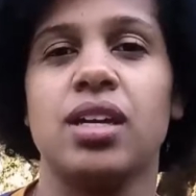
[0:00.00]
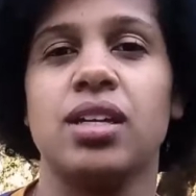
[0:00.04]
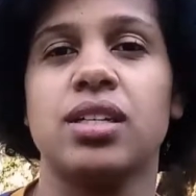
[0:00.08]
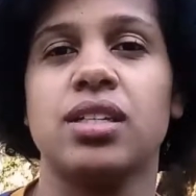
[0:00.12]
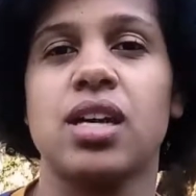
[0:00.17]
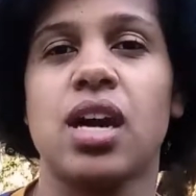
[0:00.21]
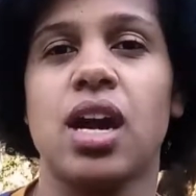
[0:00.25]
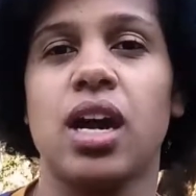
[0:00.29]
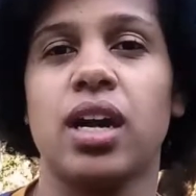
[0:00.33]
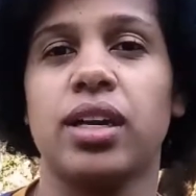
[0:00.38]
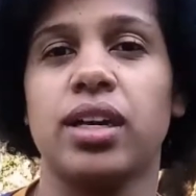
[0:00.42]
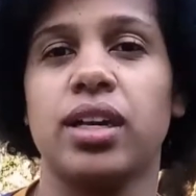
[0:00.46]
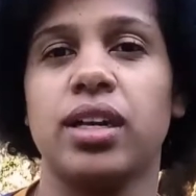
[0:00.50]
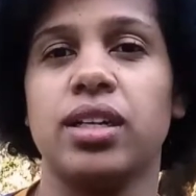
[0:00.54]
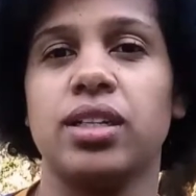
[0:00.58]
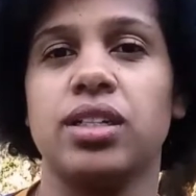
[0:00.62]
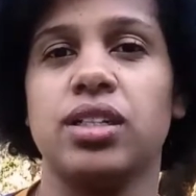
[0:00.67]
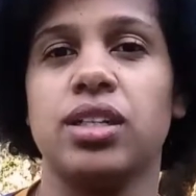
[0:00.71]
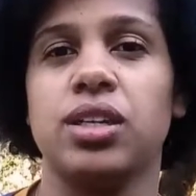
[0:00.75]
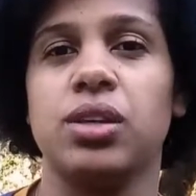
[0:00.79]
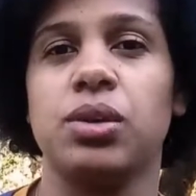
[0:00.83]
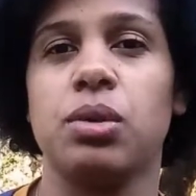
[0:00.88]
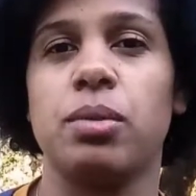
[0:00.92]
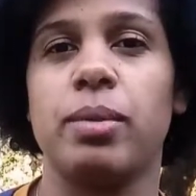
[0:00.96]
talking
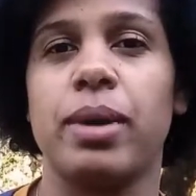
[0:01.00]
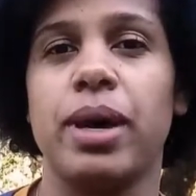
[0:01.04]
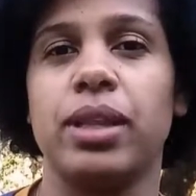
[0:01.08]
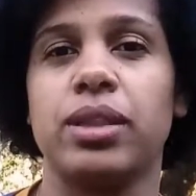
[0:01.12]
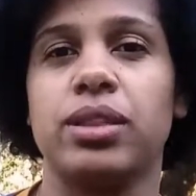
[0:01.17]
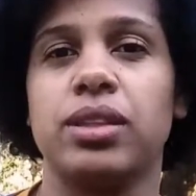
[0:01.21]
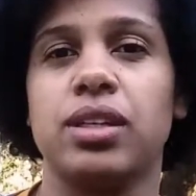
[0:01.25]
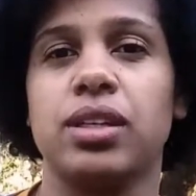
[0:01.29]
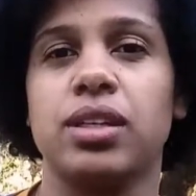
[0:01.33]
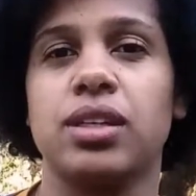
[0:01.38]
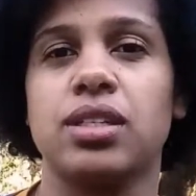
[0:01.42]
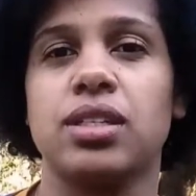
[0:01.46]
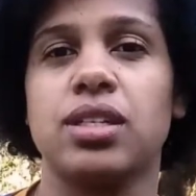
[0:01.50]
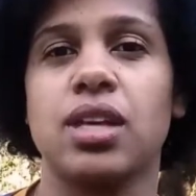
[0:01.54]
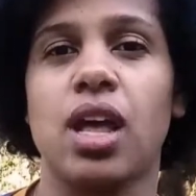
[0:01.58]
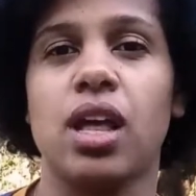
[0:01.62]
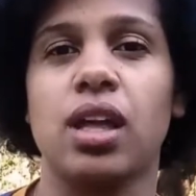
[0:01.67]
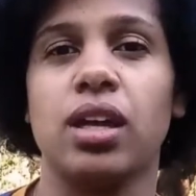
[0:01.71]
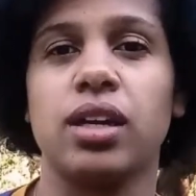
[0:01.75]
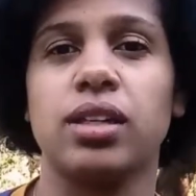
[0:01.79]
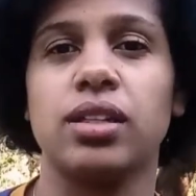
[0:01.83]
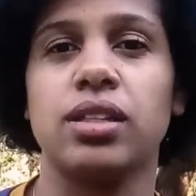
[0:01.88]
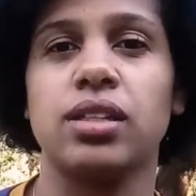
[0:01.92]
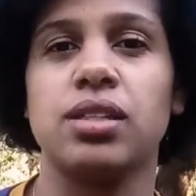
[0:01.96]
to you about the
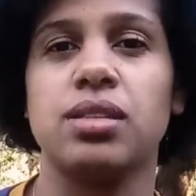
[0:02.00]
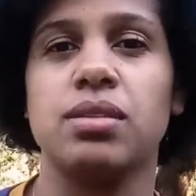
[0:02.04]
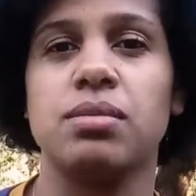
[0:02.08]
solid